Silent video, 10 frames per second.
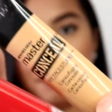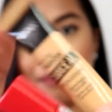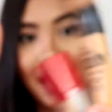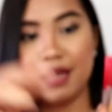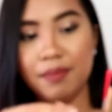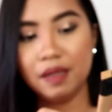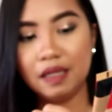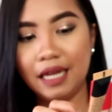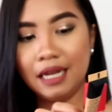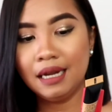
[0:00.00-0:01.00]

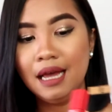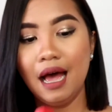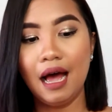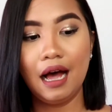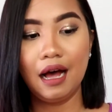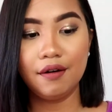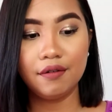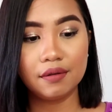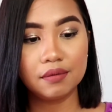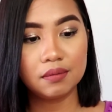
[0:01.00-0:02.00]
Maybelline
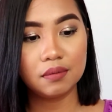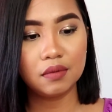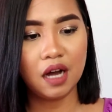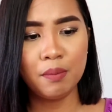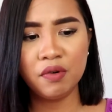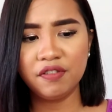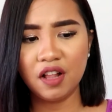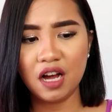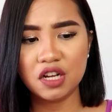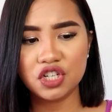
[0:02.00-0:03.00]

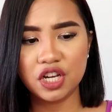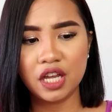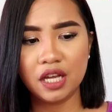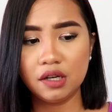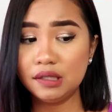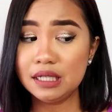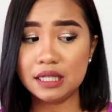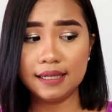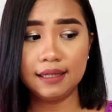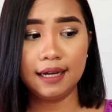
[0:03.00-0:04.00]
Camouflaging
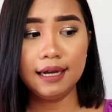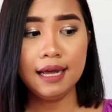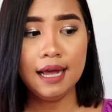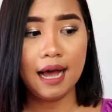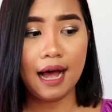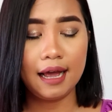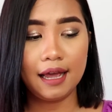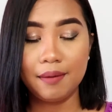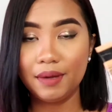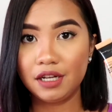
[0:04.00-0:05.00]
Concealer. I
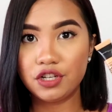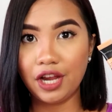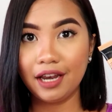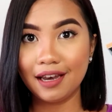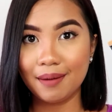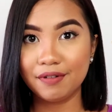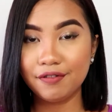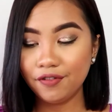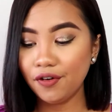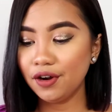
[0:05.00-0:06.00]
am in the shade number
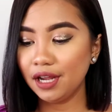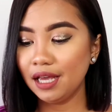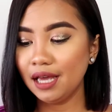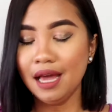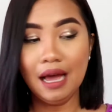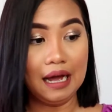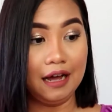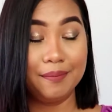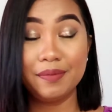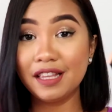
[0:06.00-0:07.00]
40.
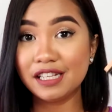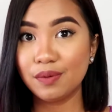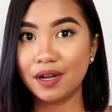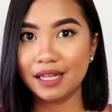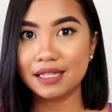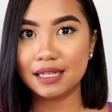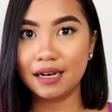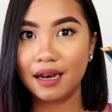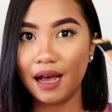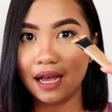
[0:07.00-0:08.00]
This one, it's a
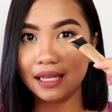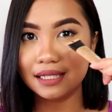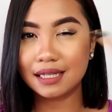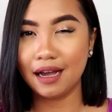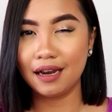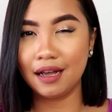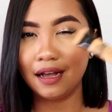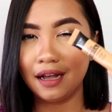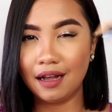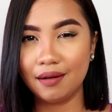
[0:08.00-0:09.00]
nice kind
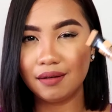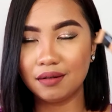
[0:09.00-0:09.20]
of